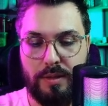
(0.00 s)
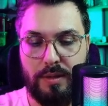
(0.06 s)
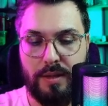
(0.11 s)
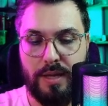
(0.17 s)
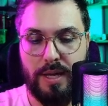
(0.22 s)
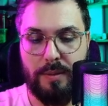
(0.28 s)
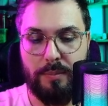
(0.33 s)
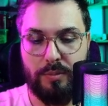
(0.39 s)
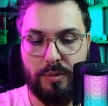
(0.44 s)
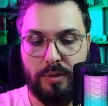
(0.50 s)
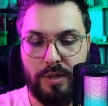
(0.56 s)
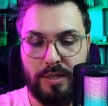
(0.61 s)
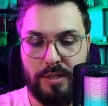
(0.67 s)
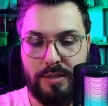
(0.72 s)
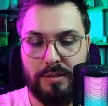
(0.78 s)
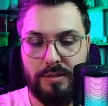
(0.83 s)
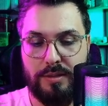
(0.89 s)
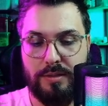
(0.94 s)

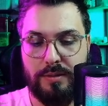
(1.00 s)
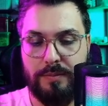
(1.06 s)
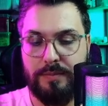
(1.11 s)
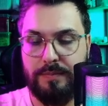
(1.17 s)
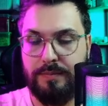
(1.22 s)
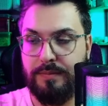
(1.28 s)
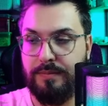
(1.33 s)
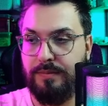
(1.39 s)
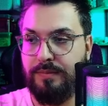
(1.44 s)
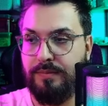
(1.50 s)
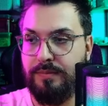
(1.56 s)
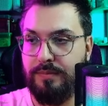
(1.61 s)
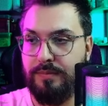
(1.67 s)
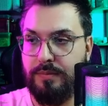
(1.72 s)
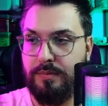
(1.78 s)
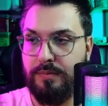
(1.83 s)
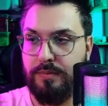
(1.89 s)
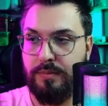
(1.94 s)
Appwrite.
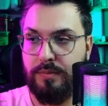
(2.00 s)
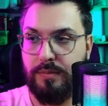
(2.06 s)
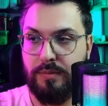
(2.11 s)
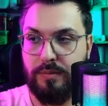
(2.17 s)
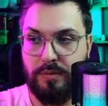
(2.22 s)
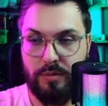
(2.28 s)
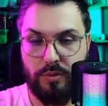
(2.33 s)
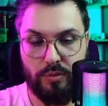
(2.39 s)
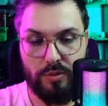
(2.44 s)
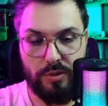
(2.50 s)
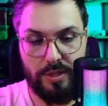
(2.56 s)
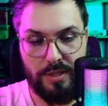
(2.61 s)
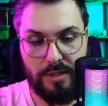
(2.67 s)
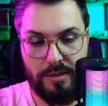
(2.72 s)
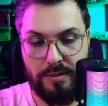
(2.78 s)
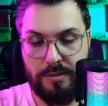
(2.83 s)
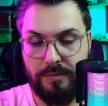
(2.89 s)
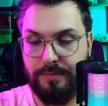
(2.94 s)

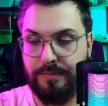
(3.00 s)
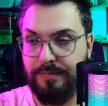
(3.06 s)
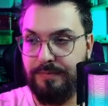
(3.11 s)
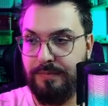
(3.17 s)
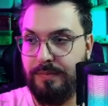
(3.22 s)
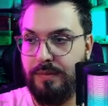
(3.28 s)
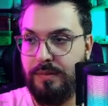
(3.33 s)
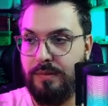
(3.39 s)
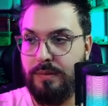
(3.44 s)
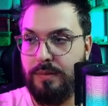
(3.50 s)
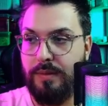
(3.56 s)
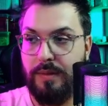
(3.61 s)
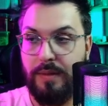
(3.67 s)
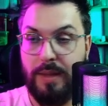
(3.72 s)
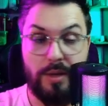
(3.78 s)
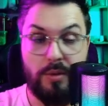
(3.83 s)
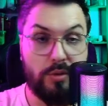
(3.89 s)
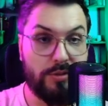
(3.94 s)
Okay.
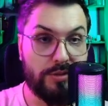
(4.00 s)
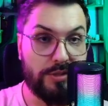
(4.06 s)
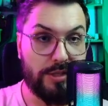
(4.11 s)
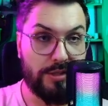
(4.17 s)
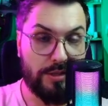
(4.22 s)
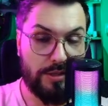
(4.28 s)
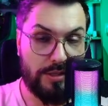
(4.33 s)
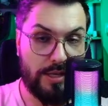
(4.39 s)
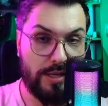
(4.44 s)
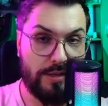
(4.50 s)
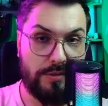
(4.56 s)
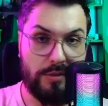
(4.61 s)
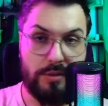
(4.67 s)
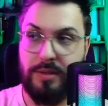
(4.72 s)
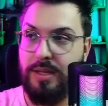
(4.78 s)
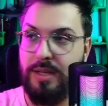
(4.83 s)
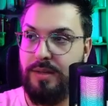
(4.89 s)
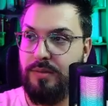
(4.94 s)
I won't send it yet,
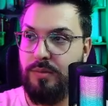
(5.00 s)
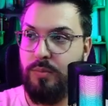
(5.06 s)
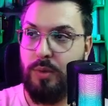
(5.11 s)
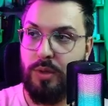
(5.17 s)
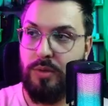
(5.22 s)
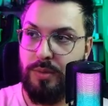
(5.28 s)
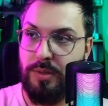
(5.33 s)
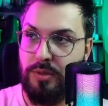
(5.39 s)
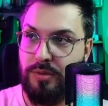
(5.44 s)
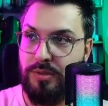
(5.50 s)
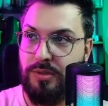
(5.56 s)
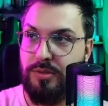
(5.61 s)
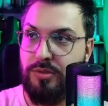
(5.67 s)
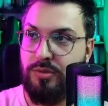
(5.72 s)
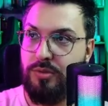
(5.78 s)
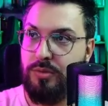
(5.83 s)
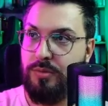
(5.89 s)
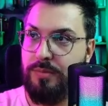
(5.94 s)
okay? What are we going to
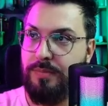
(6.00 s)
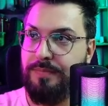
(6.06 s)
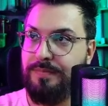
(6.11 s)
do?